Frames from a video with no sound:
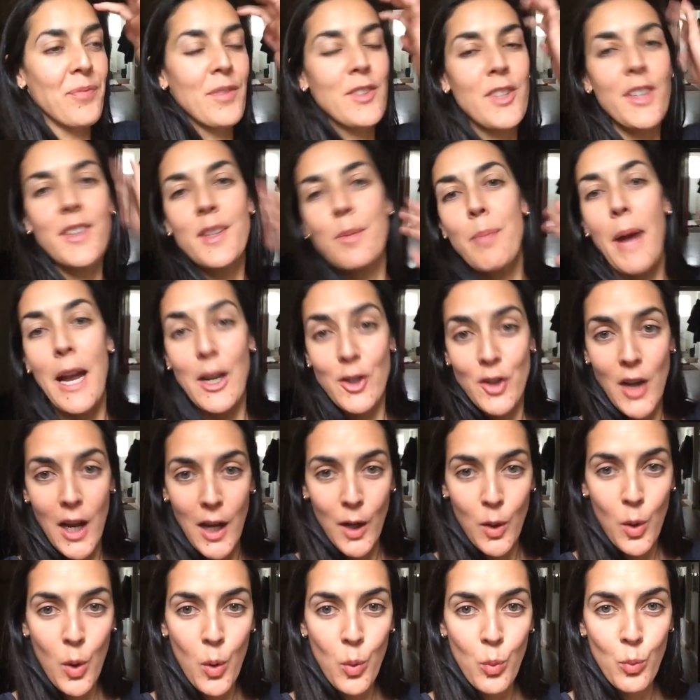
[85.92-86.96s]
just to backtrack,
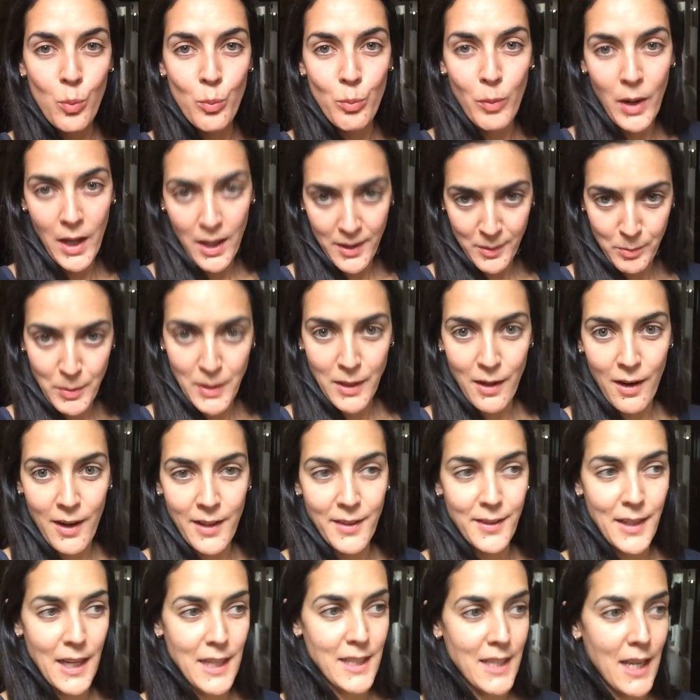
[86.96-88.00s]
my husband and I
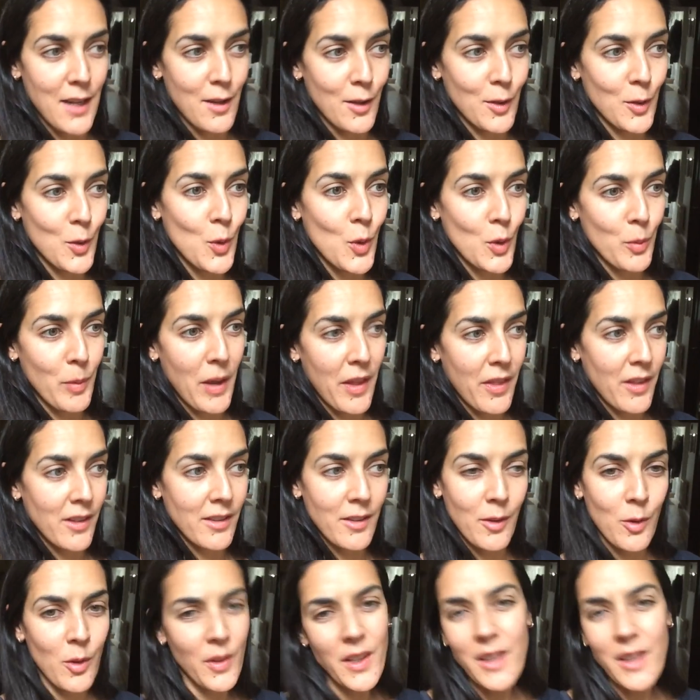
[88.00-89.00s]
sat down and talked about this and thought,